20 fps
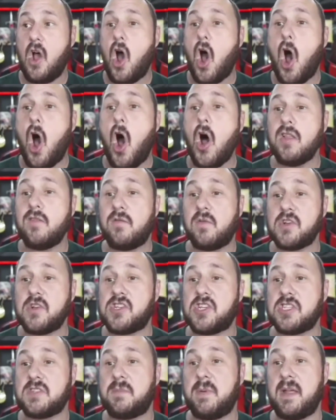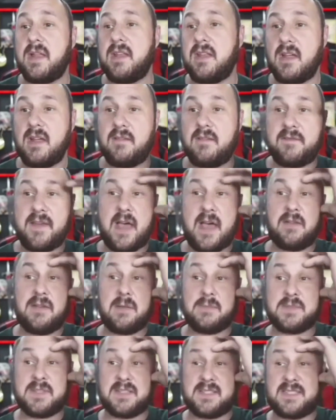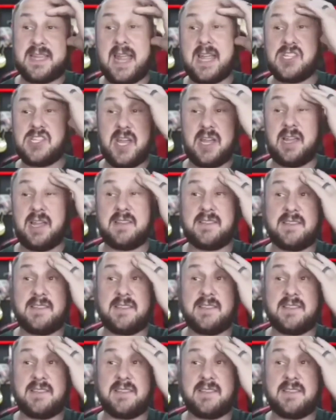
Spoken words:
all of which has been found up substantiated.